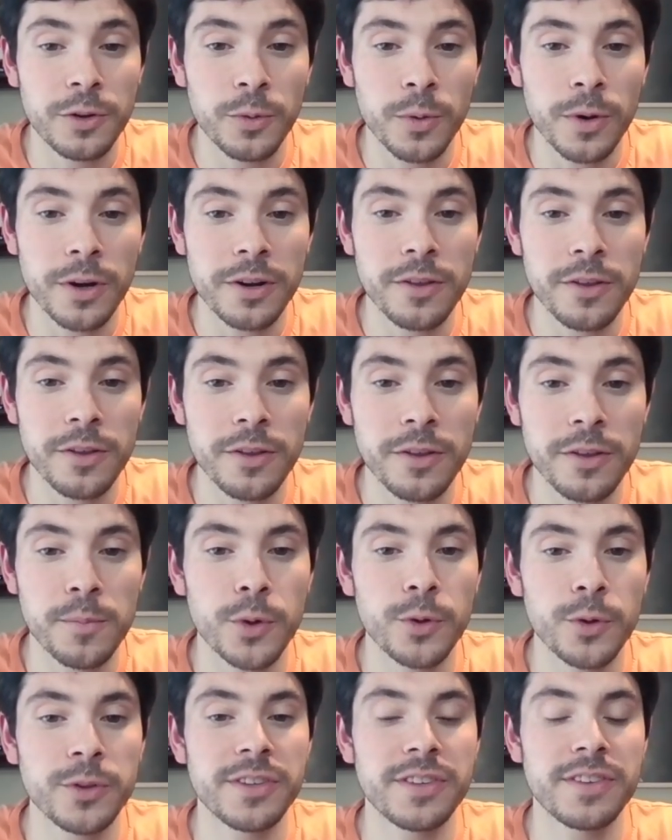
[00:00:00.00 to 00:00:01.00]
One of the
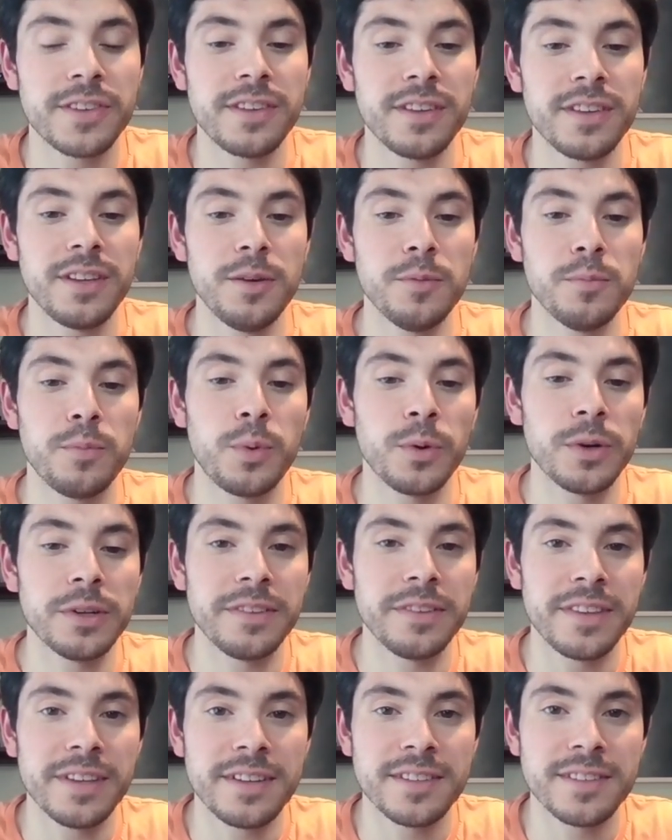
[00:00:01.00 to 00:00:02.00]
most important
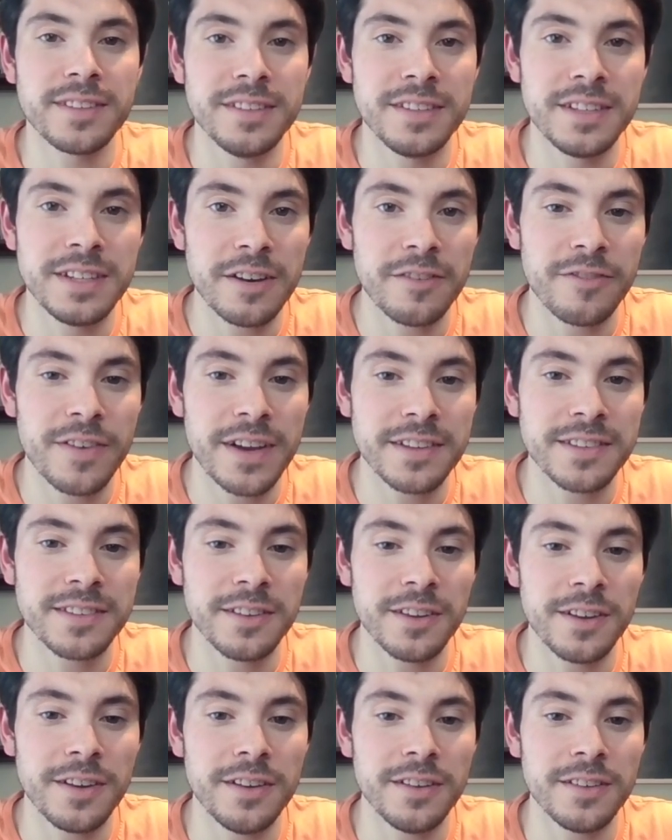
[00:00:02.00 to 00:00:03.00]
things in DFS
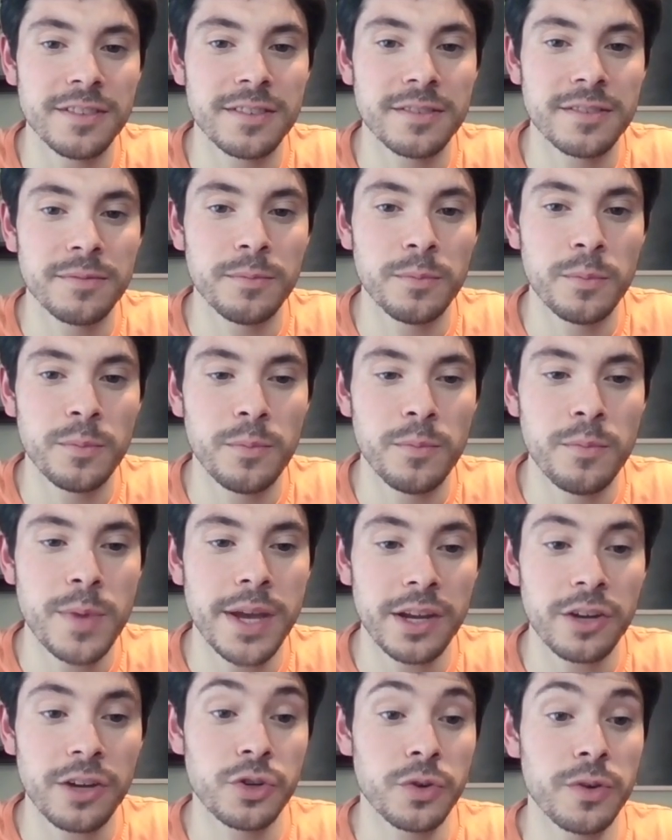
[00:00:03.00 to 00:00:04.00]
is making
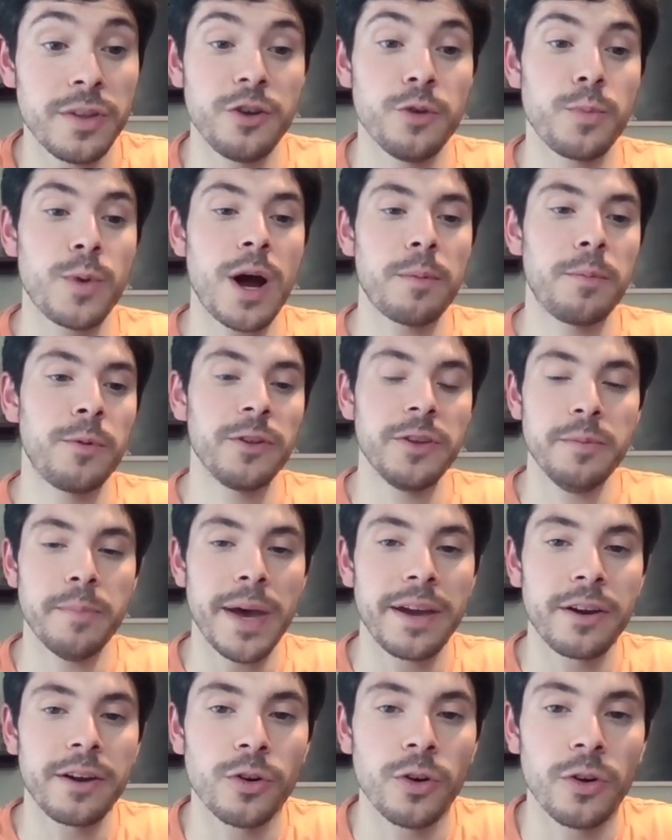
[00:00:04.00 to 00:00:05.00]
sure that you're properly
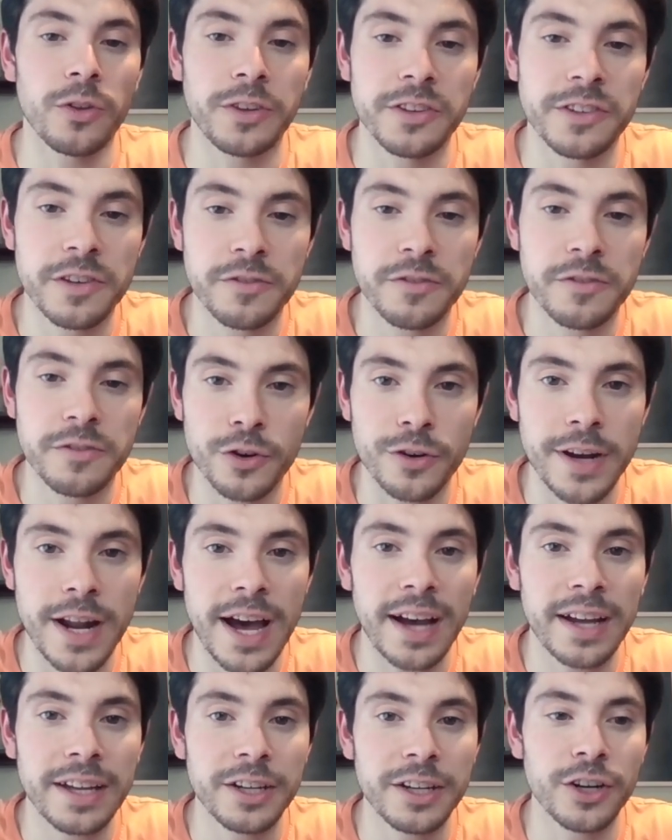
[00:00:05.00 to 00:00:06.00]
bankrolled, because if you're
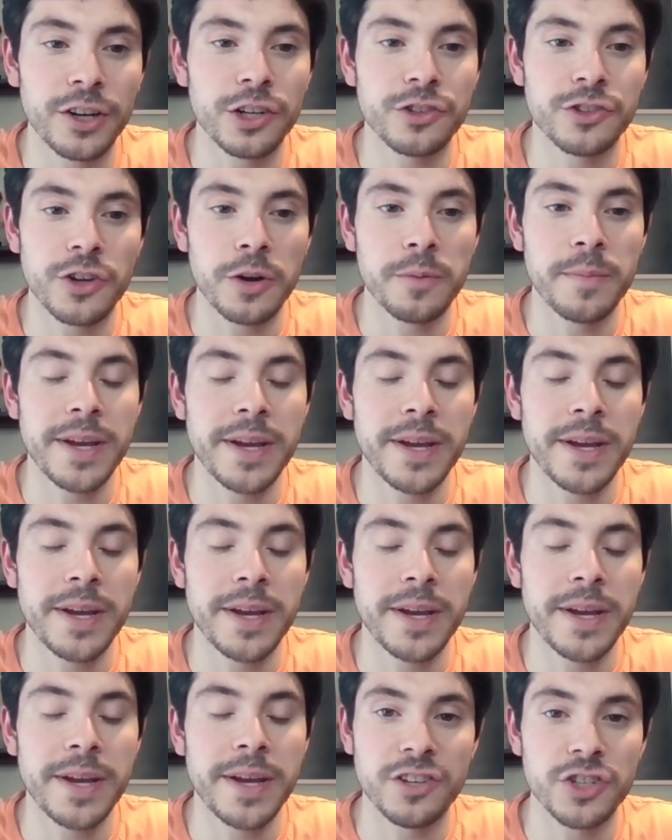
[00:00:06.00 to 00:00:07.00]
not, you're going to start
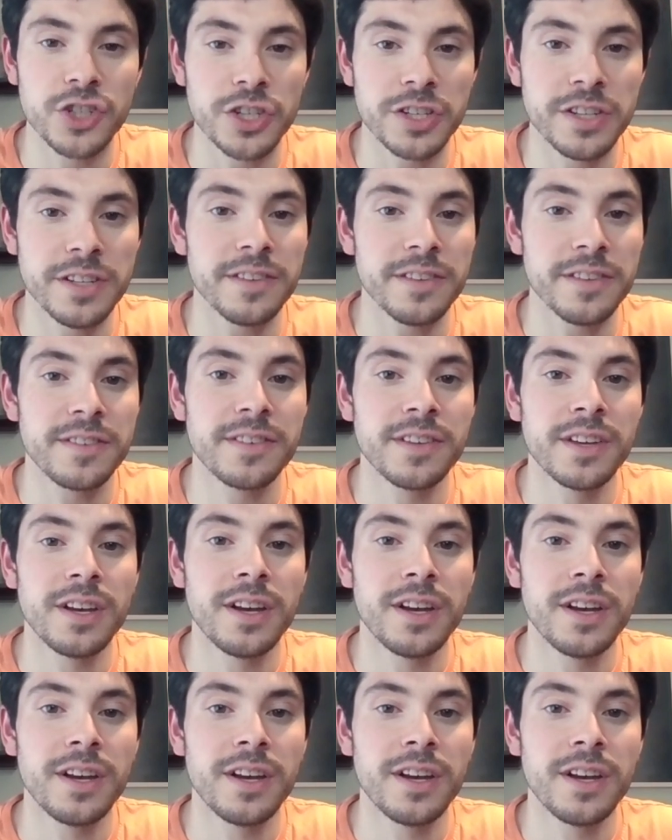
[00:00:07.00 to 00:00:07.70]
making decisions